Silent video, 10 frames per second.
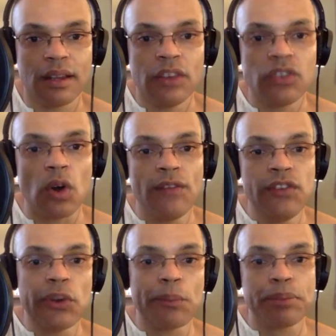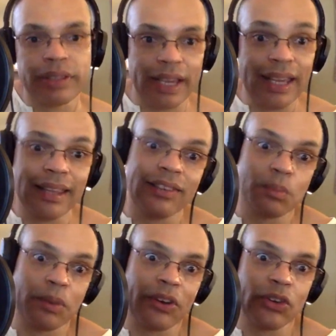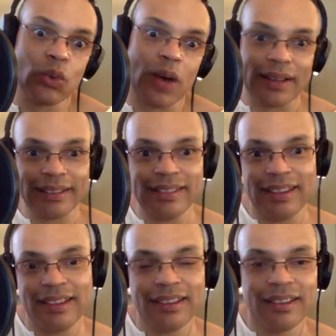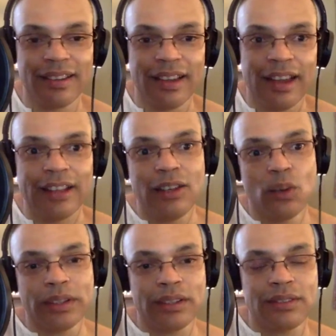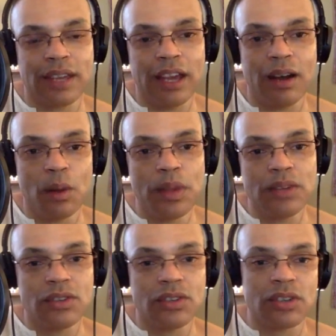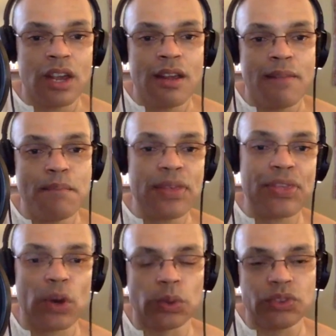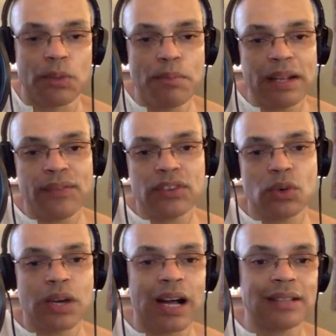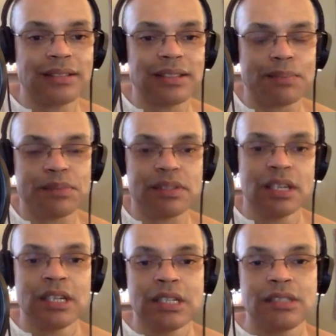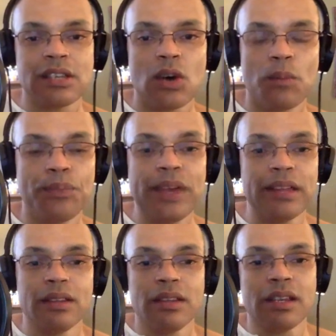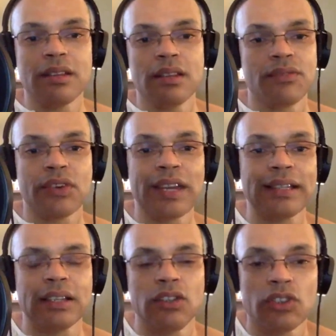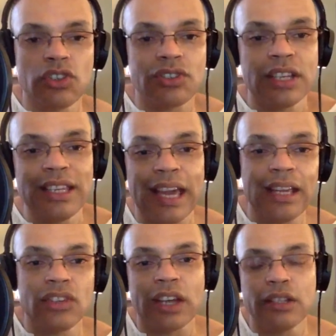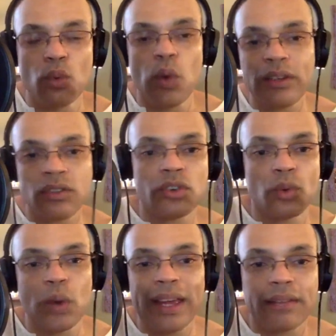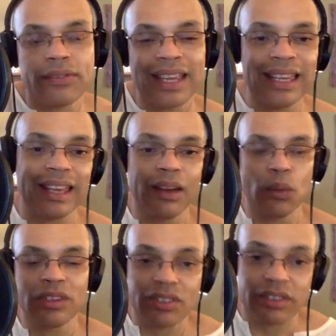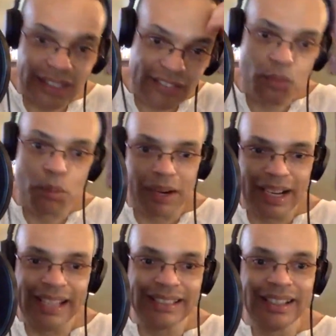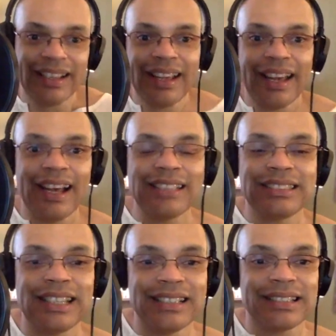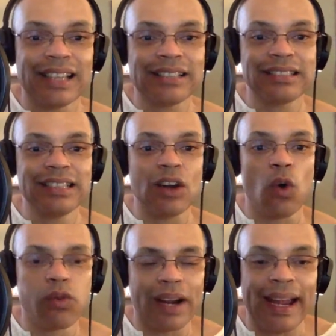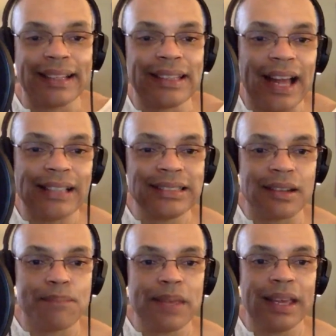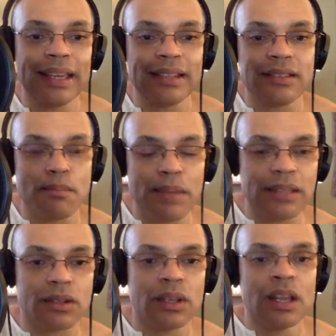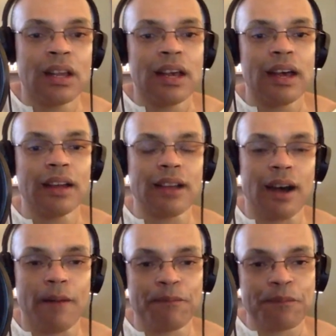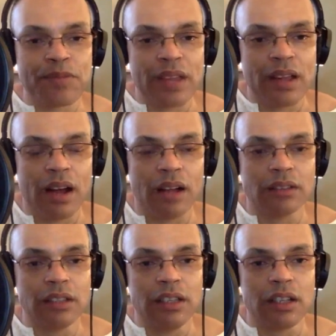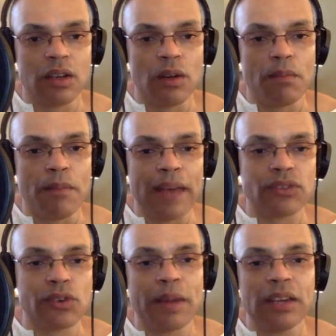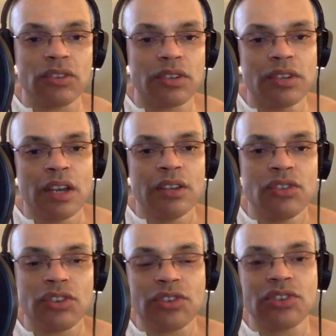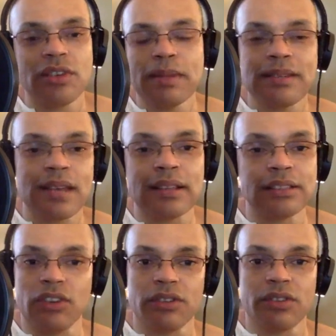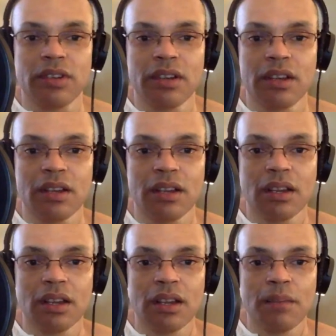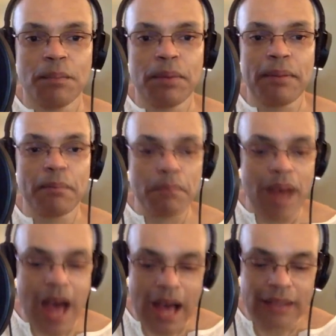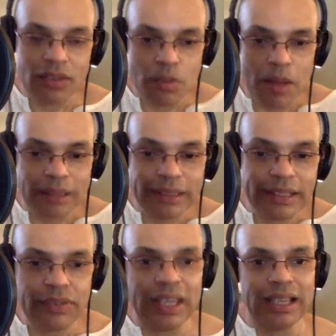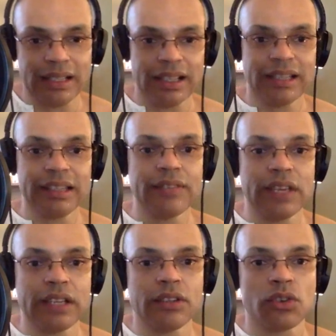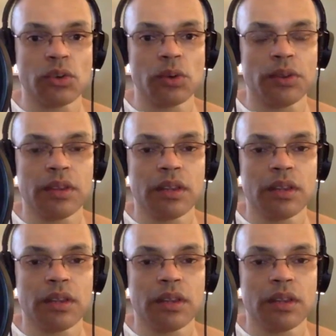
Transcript: So if you're playing spirituality and you want to say, oh, these are just mythos or metaphysical concepts, so then forget it. You're just engaging in Western way of thinking, which is left brain, as to intellectually overanalyze something and get into mental and masturbation just to seem intelligent. But Ma'at is about living the truth.